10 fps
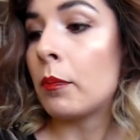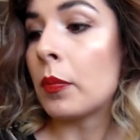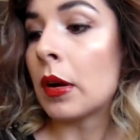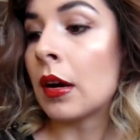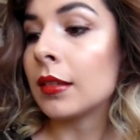
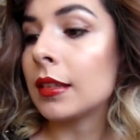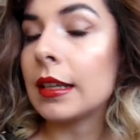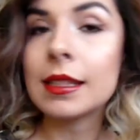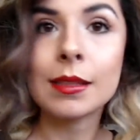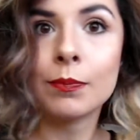but
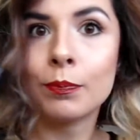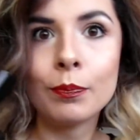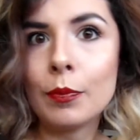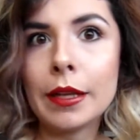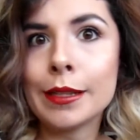it's
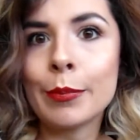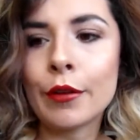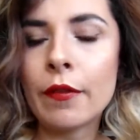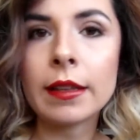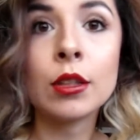it's perfect.